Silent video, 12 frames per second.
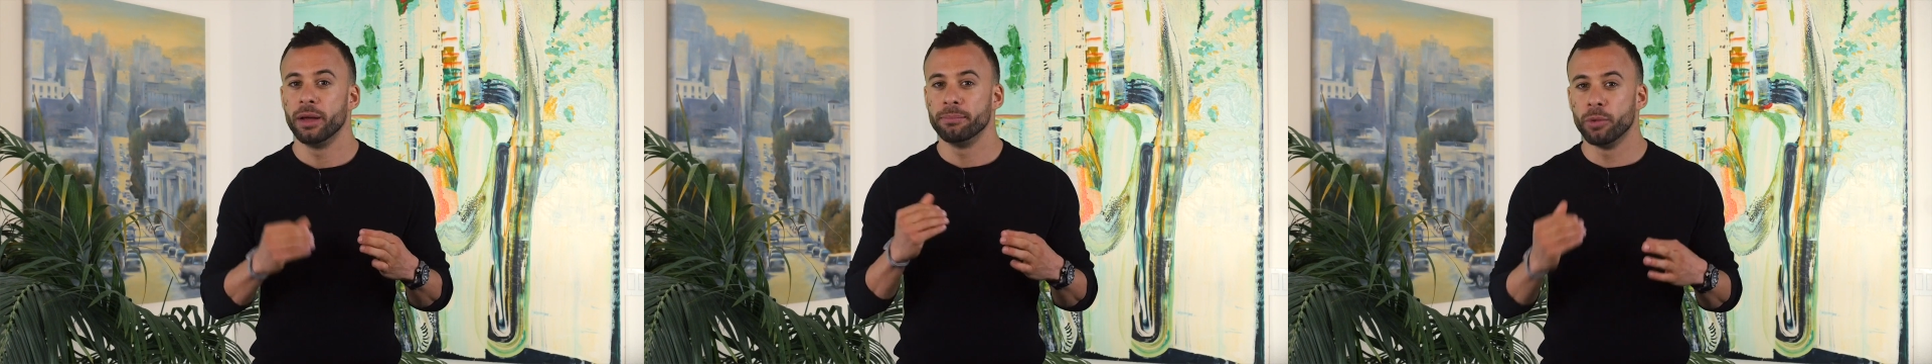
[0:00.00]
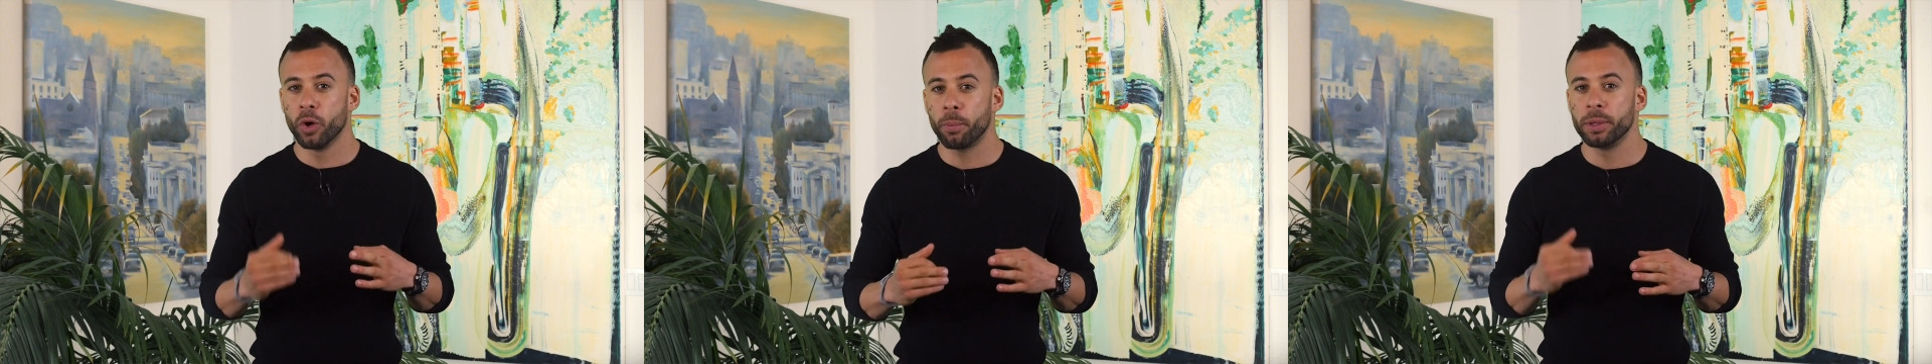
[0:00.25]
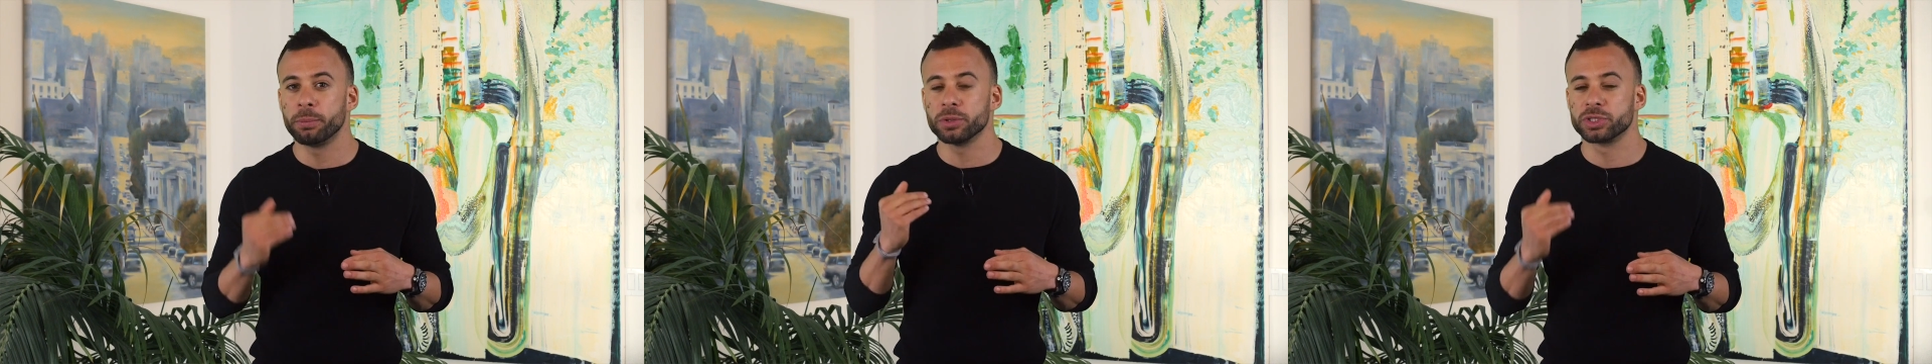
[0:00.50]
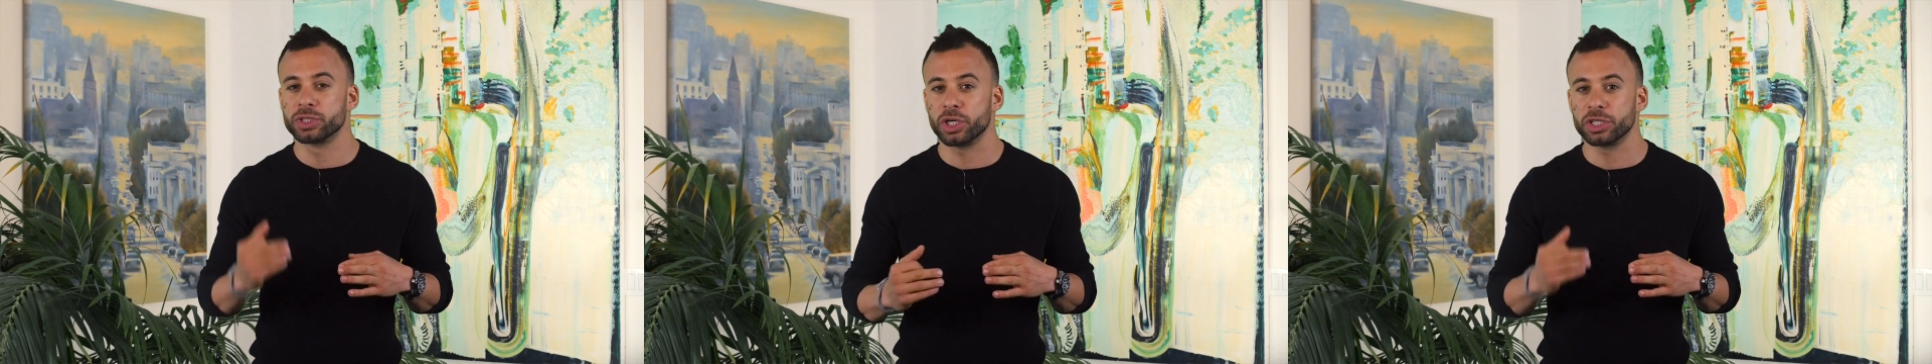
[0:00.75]
More people
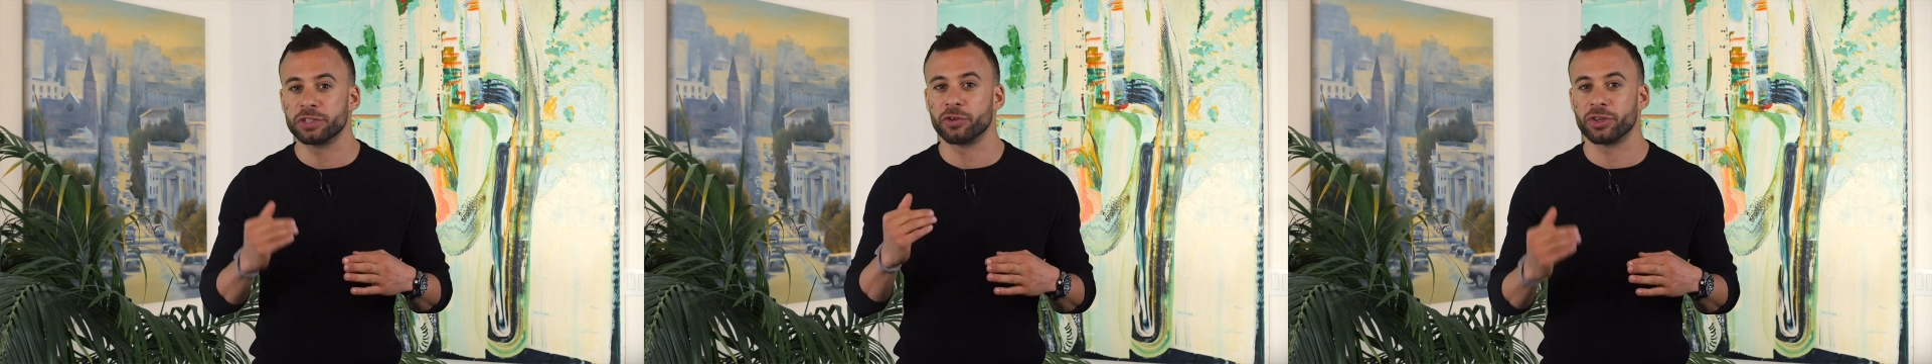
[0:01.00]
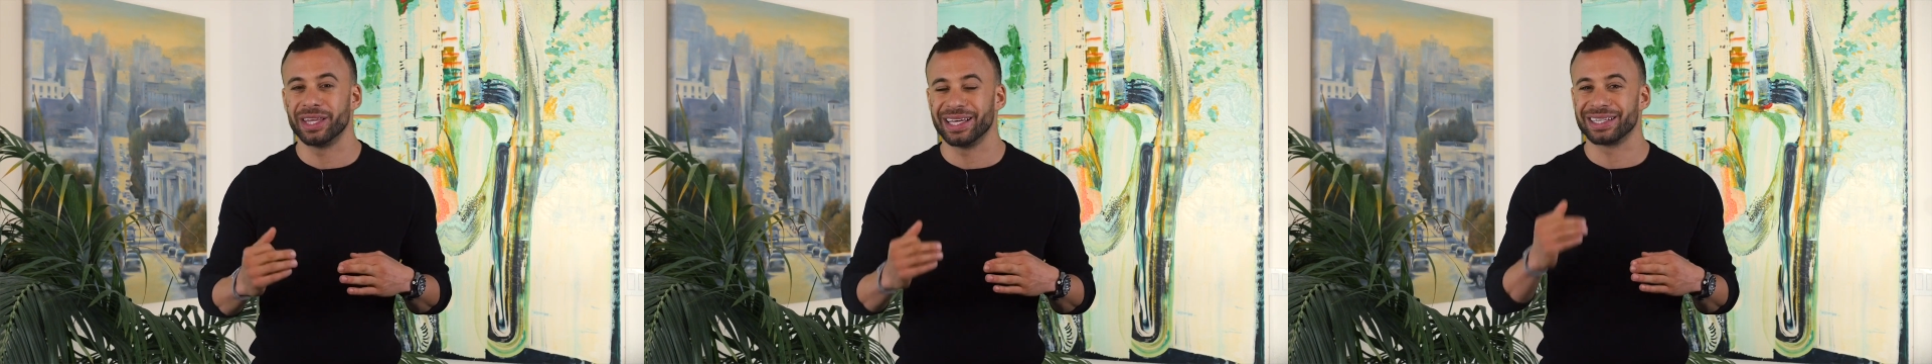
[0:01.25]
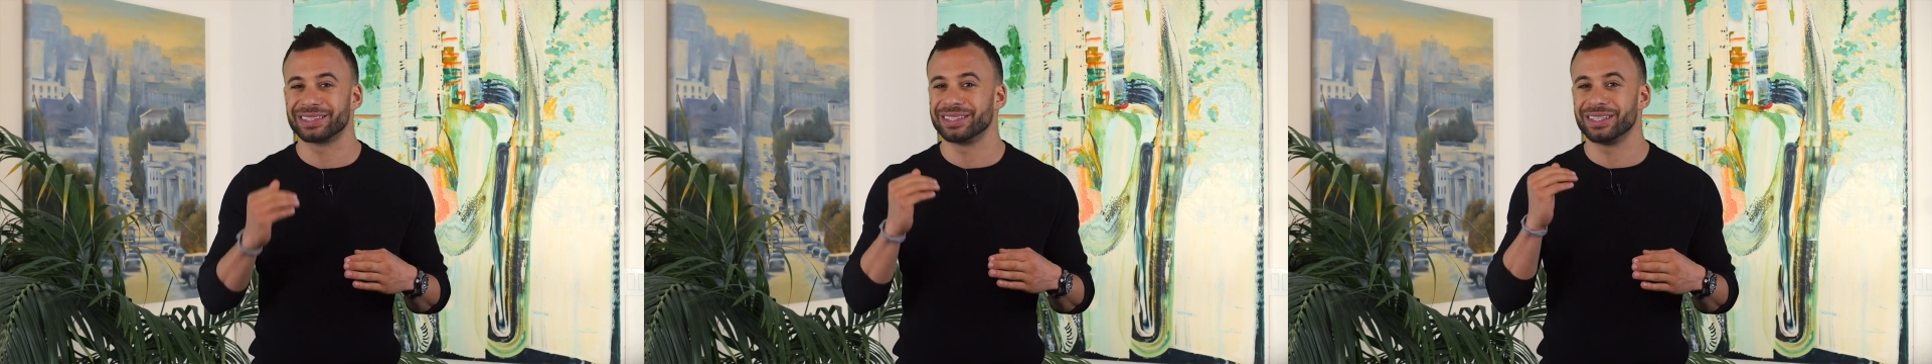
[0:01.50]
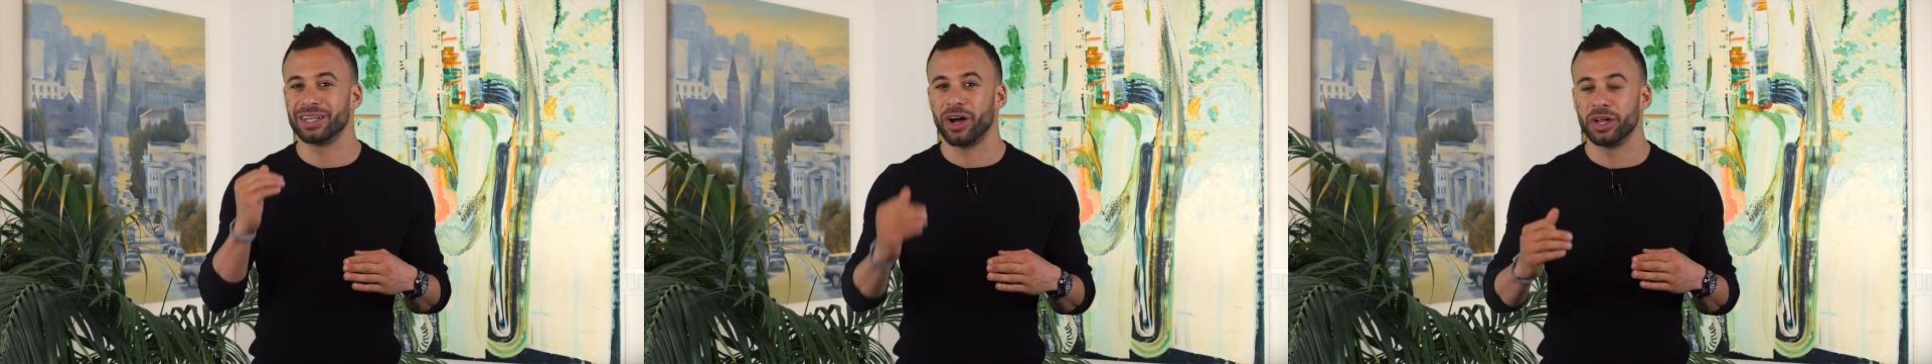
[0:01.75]
search for things
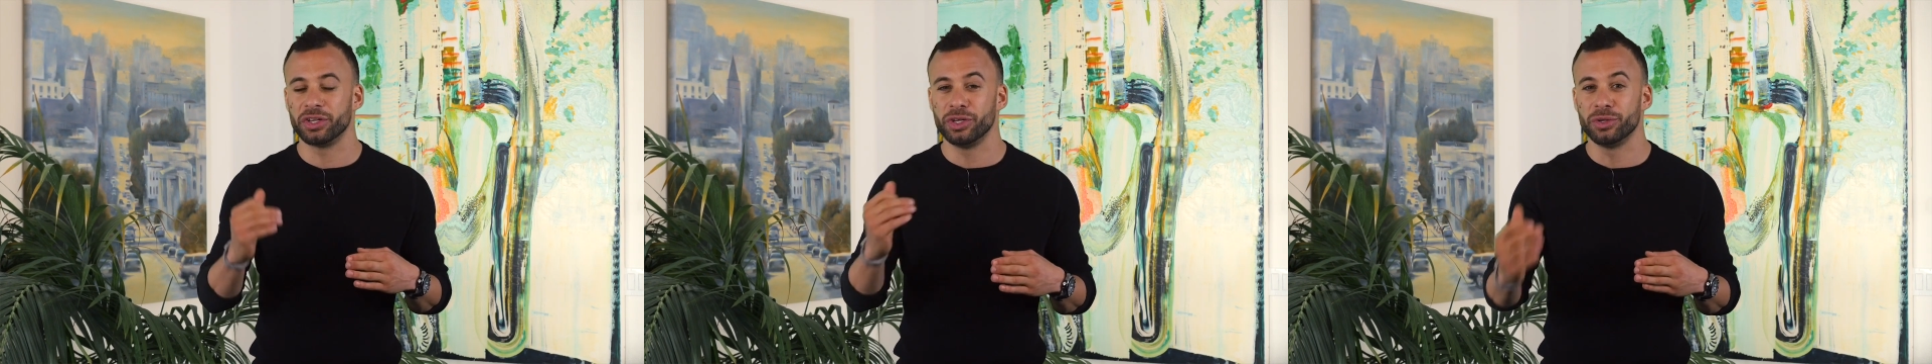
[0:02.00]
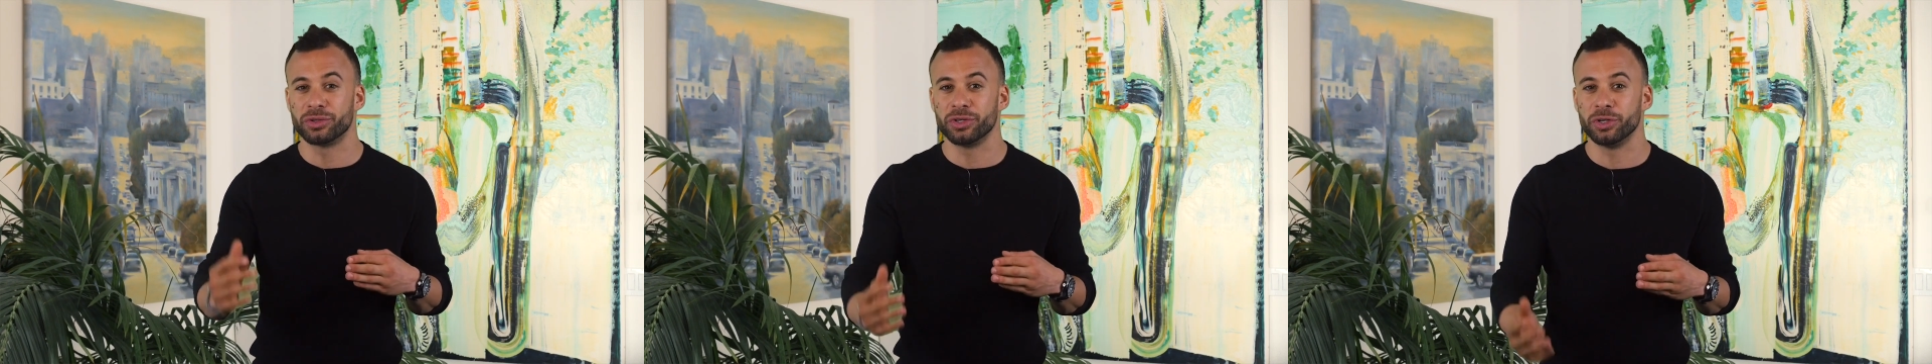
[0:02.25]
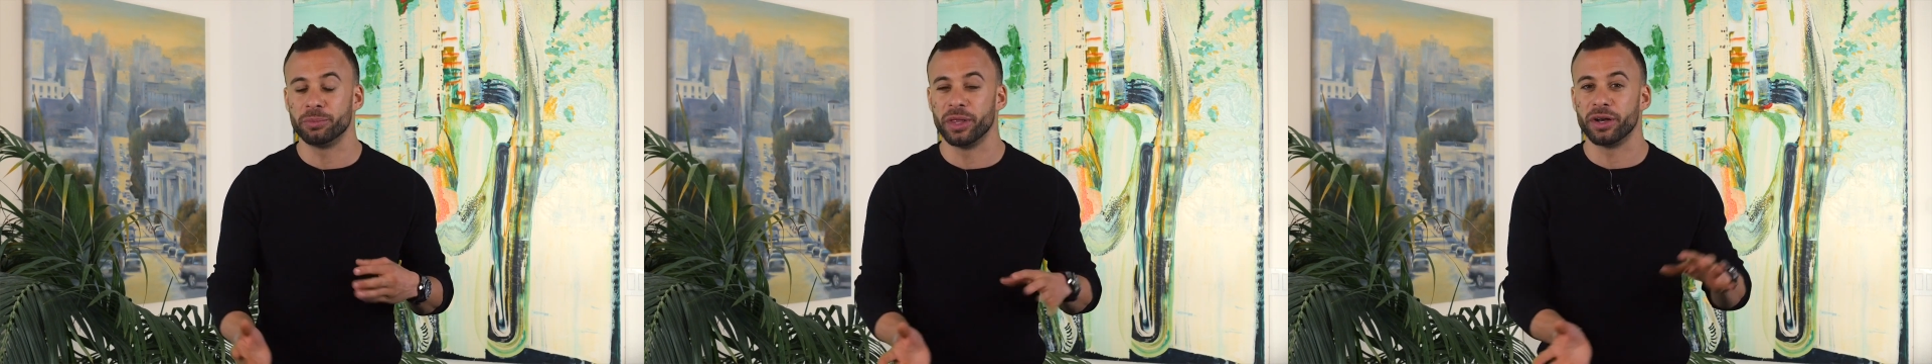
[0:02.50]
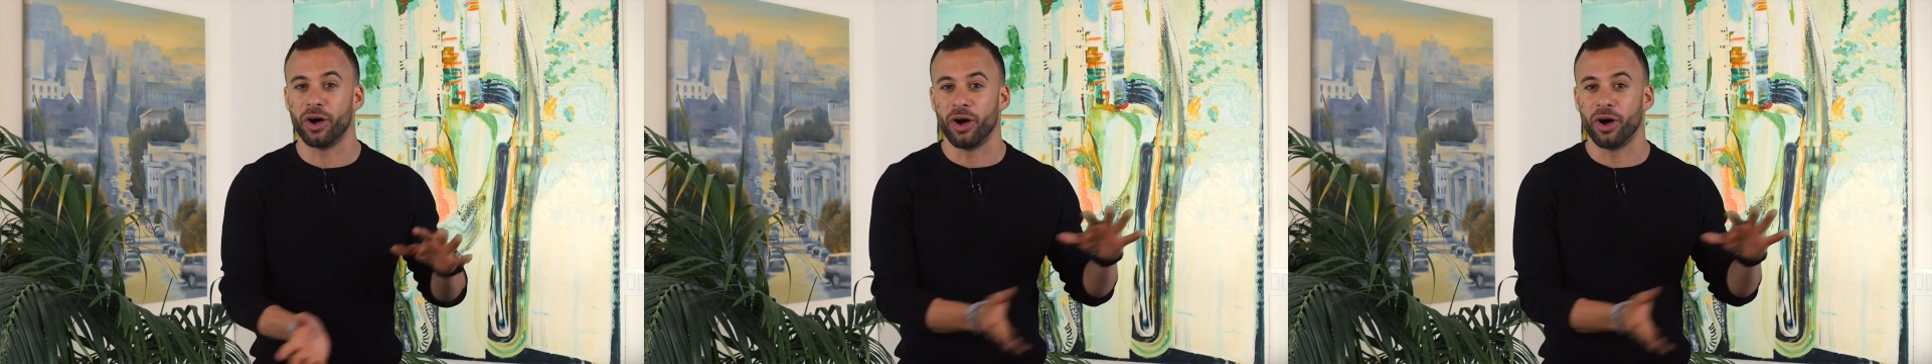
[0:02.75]
on YouTube than